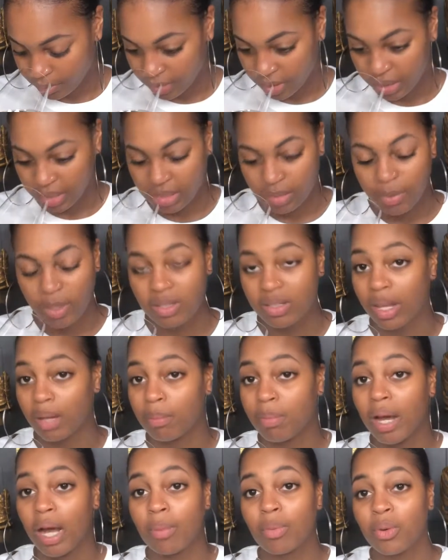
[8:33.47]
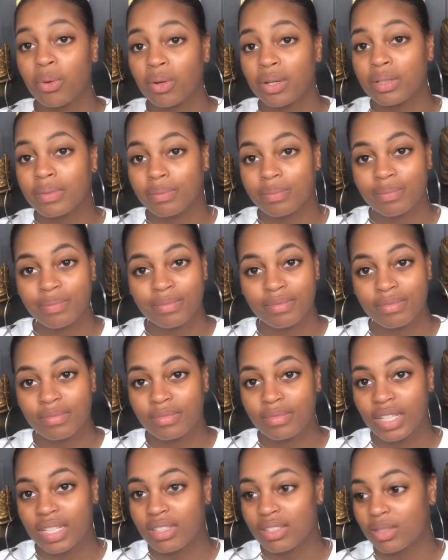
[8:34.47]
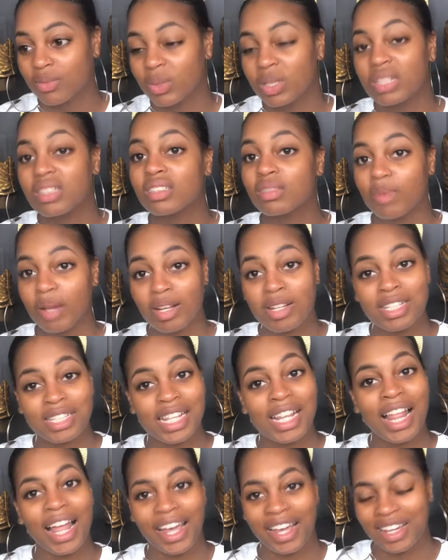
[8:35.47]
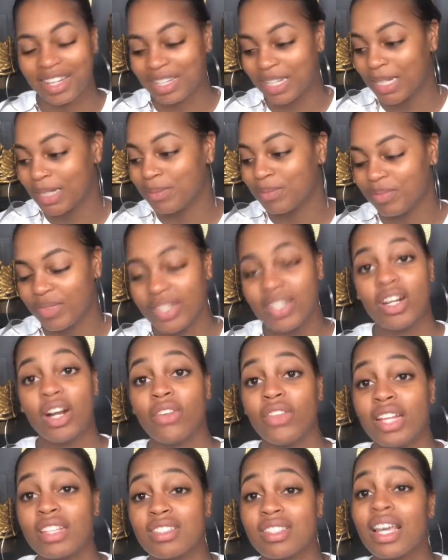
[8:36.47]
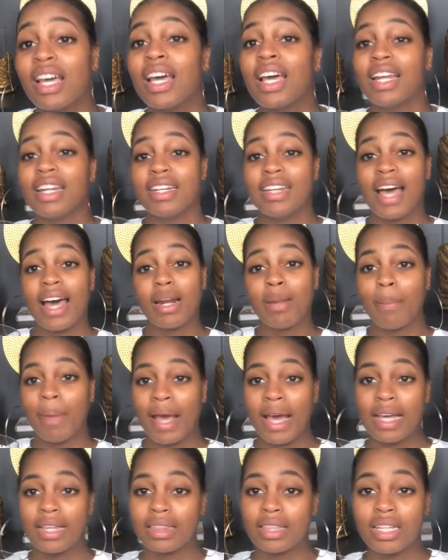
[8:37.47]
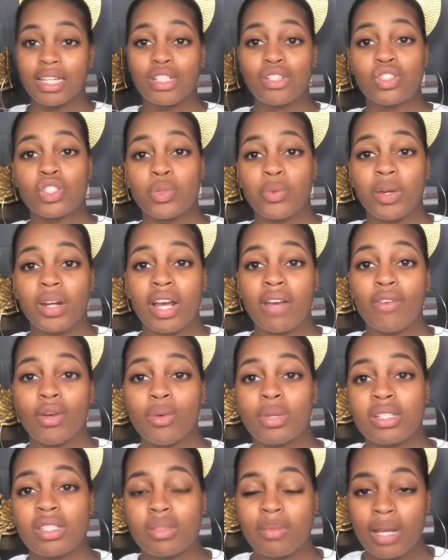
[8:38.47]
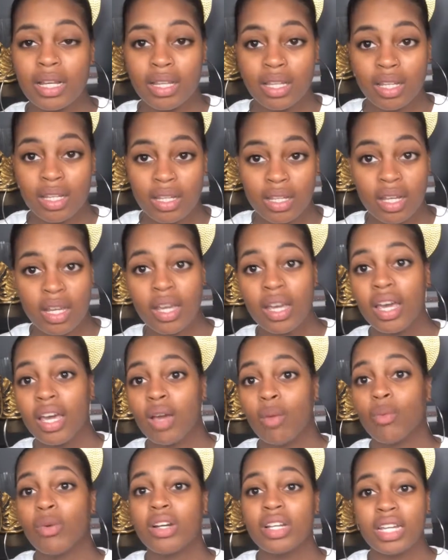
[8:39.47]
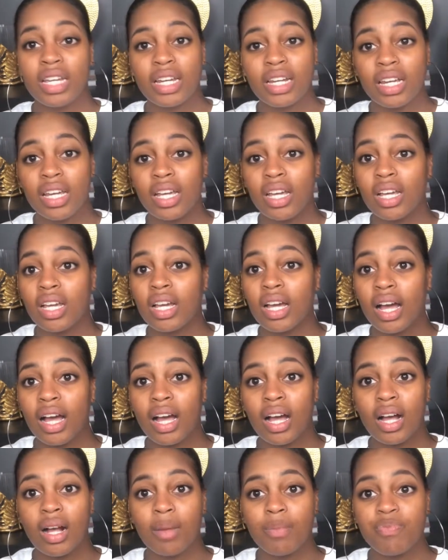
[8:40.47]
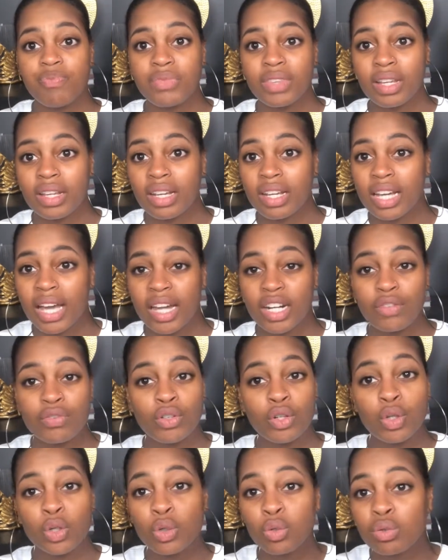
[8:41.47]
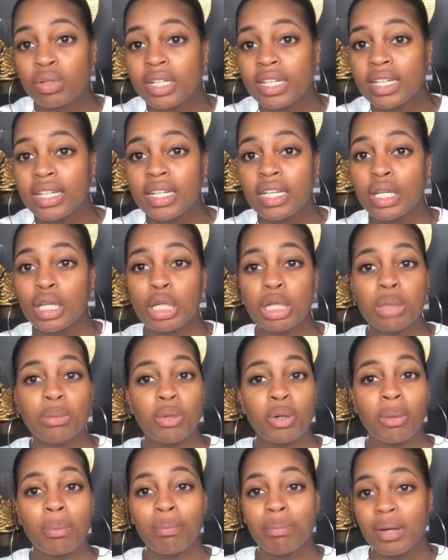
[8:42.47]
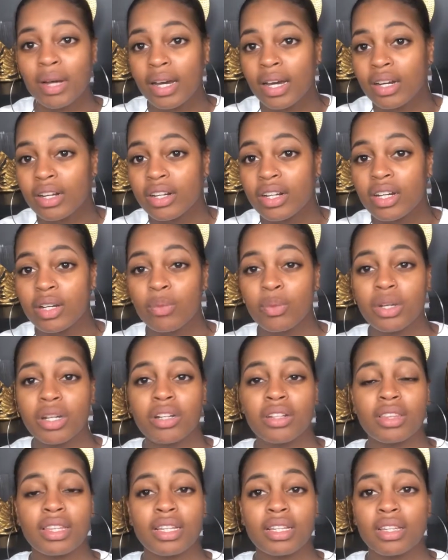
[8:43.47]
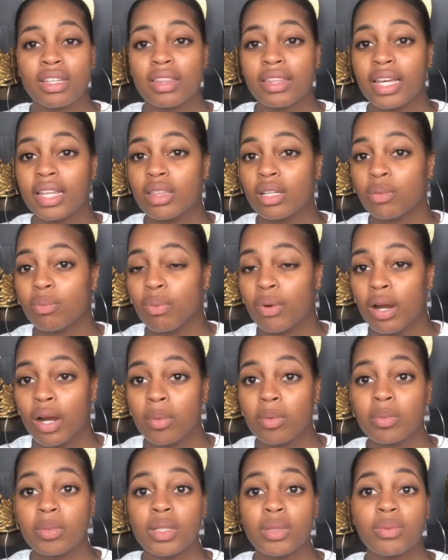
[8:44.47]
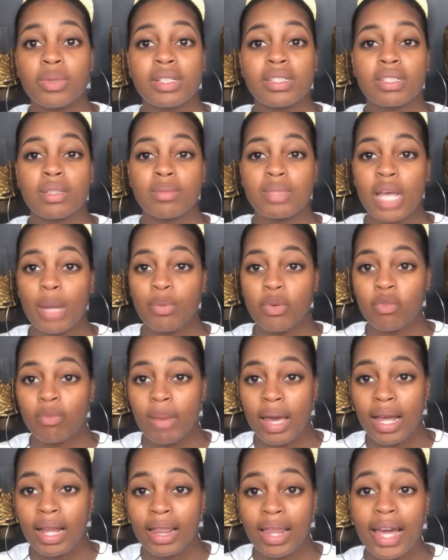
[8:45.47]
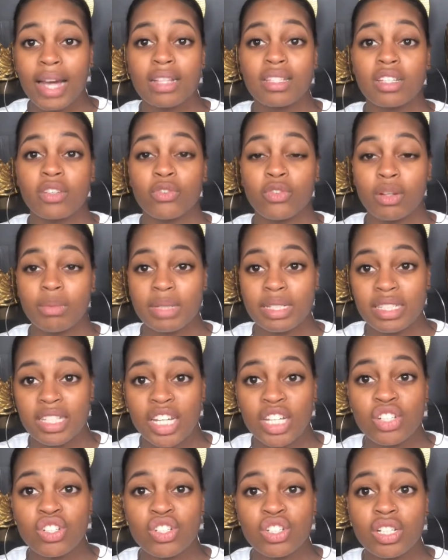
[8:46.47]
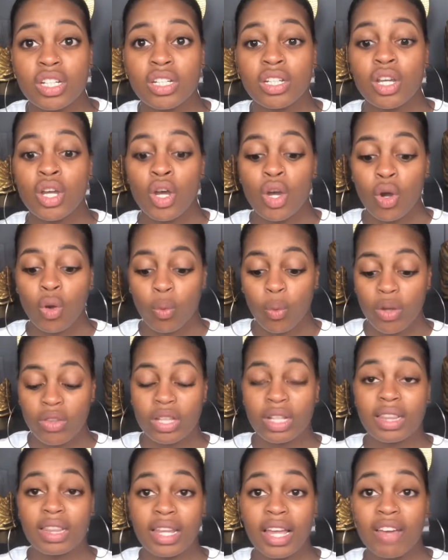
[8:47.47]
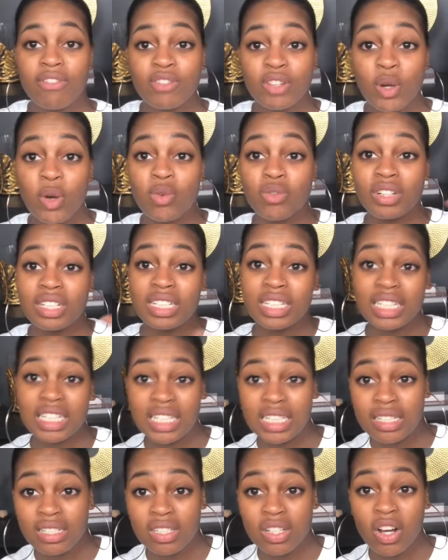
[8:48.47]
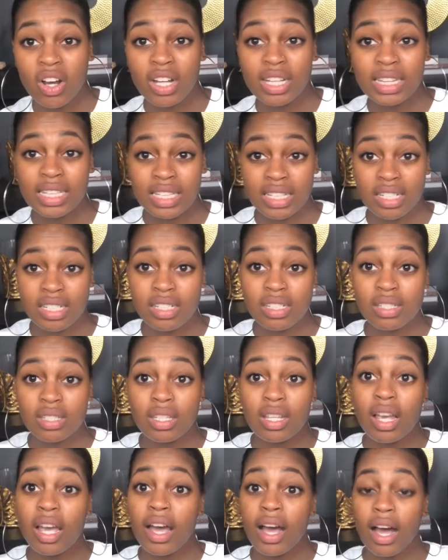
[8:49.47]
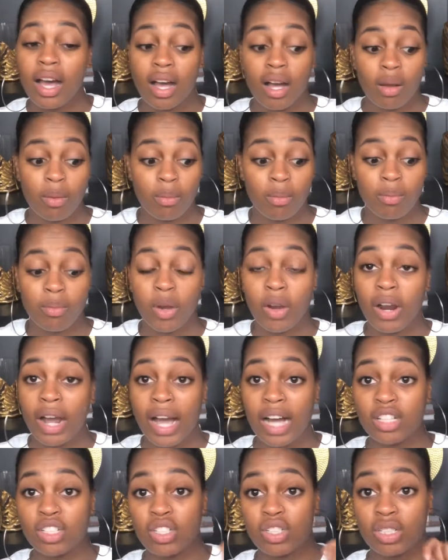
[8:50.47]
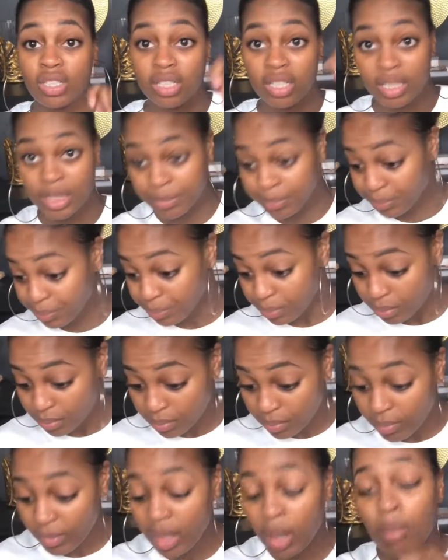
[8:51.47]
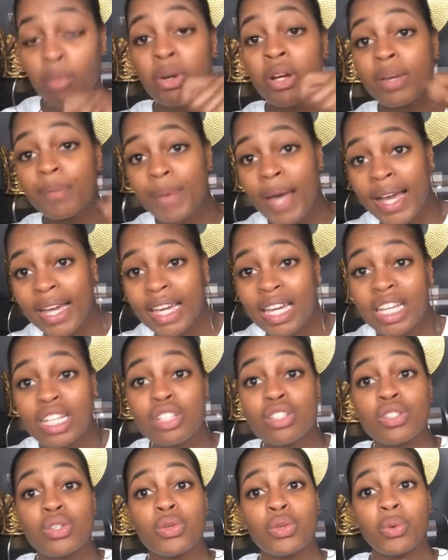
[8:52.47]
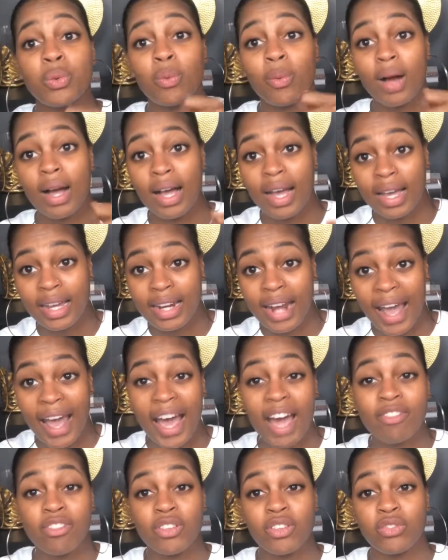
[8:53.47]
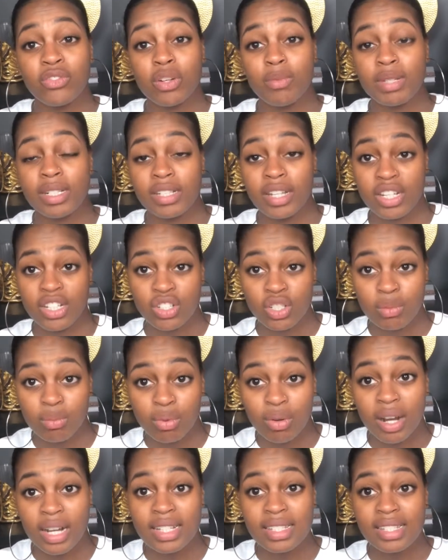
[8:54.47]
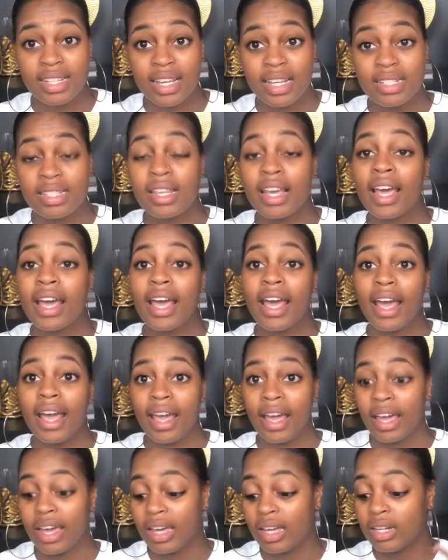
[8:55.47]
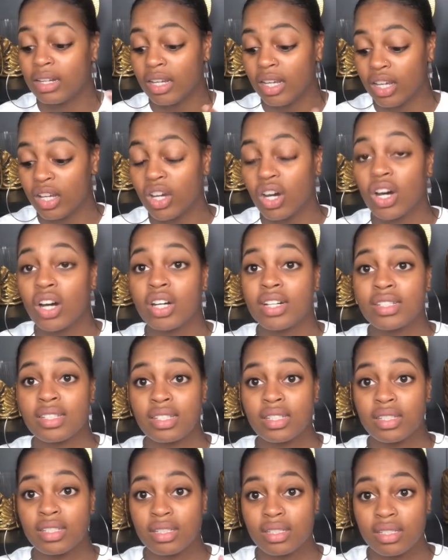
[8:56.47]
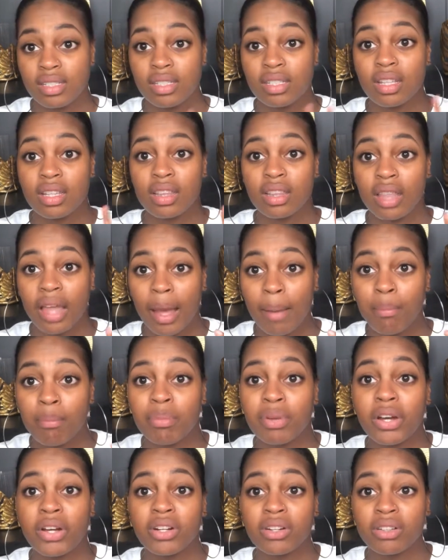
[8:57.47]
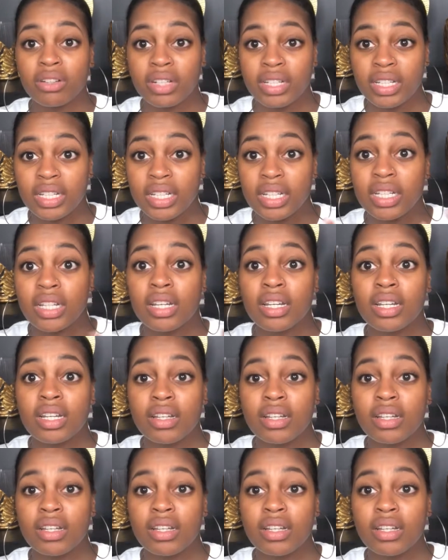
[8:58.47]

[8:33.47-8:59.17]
It smells like popcorn. That's what it smells like. And, that's not a bad thing. So whenever we're smelling and we're getting kind of cream or butter, we're thinking that there probably was some type of malolactic fermentation where the leftover yeast, called lees, are actually put back into the wine after the fermentation process, and it causes that buttery